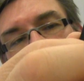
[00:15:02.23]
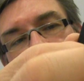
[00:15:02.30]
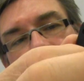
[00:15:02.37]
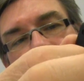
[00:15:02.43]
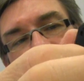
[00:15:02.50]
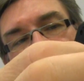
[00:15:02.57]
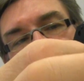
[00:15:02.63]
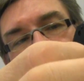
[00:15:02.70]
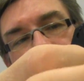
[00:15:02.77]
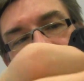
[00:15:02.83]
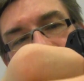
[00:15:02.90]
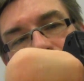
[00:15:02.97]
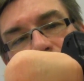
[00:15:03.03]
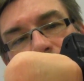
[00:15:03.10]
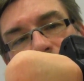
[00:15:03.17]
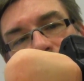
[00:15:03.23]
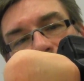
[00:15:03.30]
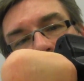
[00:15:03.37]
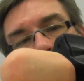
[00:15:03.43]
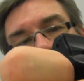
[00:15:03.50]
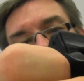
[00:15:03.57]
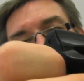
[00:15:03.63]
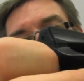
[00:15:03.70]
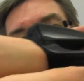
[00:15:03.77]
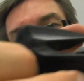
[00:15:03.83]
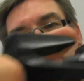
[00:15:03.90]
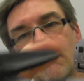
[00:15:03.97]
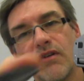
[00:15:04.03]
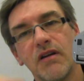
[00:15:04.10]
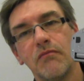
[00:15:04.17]
the release button, you
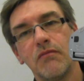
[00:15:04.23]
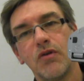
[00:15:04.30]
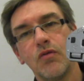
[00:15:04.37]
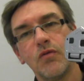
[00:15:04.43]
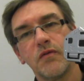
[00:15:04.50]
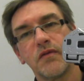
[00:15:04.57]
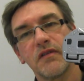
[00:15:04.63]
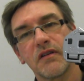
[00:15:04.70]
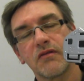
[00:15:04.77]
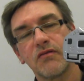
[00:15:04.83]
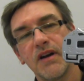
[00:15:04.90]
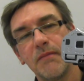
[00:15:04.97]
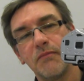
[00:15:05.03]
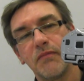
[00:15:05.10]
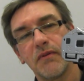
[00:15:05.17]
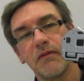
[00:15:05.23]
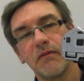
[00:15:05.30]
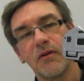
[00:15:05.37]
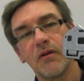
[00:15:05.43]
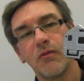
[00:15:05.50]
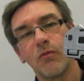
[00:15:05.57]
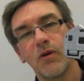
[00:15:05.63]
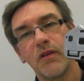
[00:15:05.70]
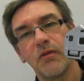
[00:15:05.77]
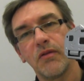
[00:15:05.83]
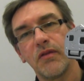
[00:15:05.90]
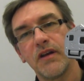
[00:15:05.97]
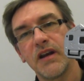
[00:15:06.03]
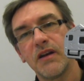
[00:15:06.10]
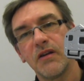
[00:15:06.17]
can remove the grip
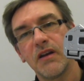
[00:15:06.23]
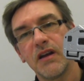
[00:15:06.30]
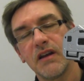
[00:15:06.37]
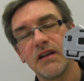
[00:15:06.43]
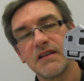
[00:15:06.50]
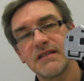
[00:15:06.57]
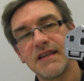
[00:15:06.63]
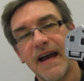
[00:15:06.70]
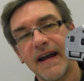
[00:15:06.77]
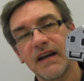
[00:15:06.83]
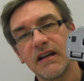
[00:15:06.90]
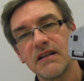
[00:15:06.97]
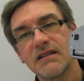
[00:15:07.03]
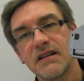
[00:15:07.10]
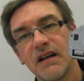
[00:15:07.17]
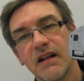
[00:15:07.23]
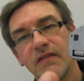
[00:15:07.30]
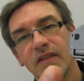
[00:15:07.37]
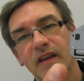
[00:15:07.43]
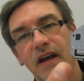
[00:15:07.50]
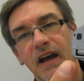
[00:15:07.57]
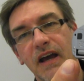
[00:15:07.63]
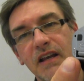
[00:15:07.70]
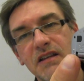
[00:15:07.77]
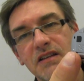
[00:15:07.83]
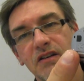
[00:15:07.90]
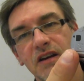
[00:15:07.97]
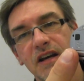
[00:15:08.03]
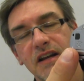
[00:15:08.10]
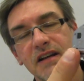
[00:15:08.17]
in a second, and
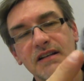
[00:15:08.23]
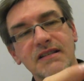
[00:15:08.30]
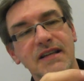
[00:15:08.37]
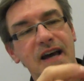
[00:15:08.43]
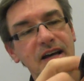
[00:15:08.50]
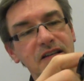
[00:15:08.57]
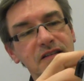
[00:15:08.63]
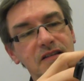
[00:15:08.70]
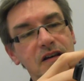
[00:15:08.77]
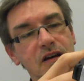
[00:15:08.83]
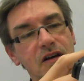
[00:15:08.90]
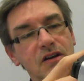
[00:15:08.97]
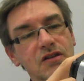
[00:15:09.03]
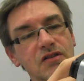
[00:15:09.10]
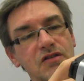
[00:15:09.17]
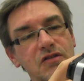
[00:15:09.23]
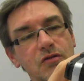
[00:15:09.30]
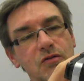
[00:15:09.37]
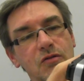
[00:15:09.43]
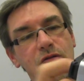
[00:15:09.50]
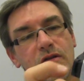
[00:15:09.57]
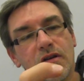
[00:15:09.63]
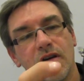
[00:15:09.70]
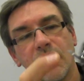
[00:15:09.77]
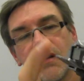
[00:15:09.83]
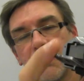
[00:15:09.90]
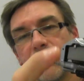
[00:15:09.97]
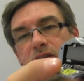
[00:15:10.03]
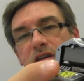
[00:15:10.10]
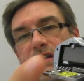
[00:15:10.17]
you get access to
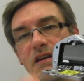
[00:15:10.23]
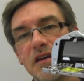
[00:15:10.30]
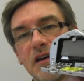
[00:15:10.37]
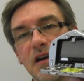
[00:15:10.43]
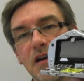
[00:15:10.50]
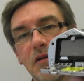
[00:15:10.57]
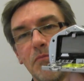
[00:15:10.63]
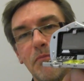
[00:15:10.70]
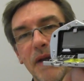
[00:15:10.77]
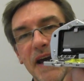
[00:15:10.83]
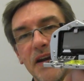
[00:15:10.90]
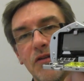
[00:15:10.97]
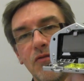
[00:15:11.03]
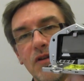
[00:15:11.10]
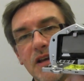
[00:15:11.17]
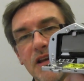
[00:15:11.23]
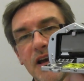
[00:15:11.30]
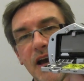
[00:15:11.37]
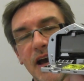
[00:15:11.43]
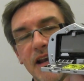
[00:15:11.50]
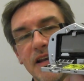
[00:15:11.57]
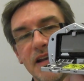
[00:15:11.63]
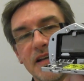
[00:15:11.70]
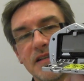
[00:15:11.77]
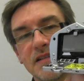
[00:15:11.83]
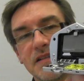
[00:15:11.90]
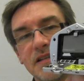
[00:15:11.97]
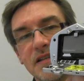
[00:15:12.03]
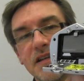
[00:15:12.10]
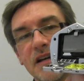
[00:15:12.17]
the battery and
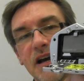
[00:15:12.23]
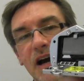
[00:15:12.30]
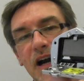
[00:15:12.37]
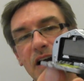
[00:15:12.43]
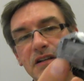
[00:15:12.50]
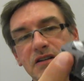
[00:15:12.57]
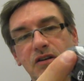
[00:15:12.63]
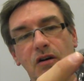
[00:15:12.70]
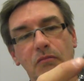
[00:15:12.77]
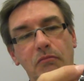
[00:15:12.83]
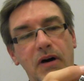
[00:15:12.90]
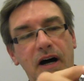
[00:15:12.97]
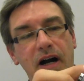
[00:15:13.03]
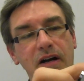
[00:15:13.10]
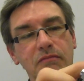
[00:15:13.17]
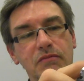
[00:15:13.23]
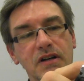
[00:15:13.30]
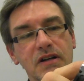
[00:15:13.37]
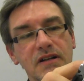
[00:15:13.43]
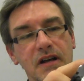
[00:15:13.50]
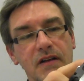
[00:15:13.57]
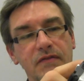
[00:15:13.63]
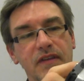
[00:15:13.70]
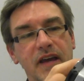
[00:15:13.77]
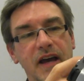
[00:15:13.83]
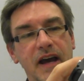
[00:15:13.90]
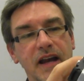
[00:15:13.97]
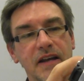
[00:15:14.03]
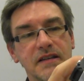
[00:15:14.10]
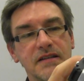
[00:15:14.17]
SD card compartment,
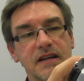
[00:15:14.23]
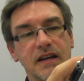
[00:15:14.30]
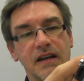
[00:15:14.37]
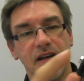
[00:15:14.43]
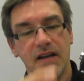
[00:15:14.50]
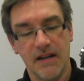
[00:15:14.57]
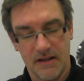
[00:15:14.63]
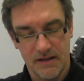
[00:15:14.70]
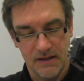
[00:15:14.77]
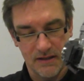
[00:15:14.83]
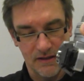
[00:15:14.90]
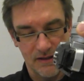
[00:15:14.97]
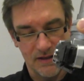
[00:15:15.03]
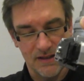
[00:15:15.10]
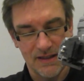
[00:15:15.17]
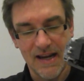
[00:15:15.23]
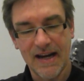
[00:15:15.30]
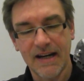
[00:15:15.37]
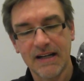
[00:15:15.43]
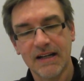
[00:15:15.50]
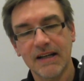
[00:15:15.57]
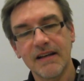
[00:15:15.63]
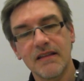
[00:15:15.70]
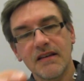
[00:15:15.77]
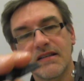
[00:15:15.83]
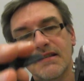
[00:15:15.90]
and in exactly the